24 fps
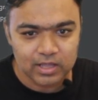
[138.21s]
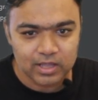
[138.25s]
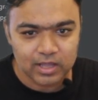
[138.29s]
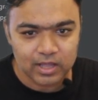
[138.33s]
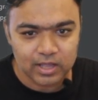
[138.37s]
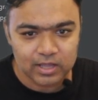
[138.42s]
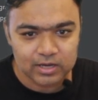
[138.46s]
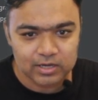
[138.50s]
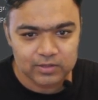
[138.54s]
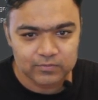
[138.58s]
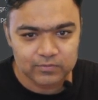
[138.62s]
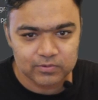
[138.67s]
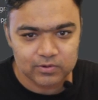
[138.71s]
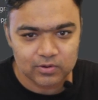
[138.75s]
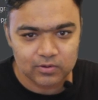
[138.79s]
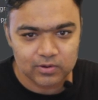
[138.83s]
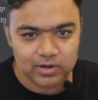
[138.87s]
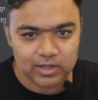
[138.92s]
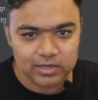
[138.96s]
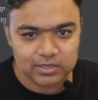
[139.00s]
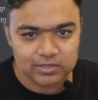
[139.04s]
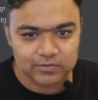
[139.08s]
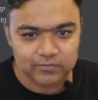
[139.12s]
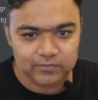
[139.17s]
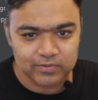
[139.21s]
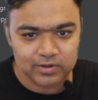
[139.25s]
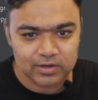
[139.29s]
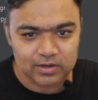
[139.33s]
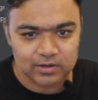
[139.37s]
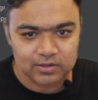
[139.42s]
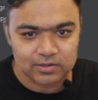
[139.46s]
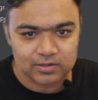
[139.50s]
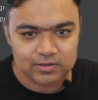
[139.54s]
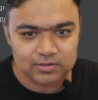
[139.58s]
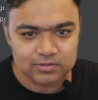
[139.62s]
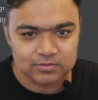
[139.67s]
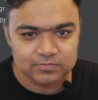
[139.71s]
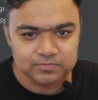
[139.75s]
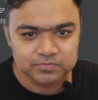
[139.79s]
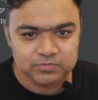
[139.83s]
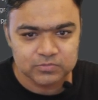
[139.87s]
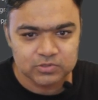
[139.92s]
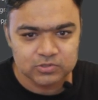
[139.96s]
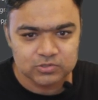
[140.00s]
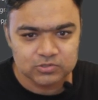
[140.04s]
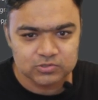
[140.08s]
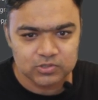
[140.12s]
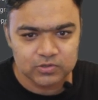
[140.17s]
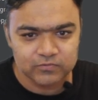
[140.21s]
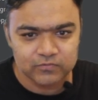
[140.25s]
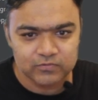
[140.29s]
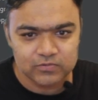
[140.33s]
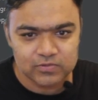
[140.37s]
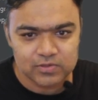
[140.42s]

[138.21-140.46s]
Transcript: and even on activity result. So if you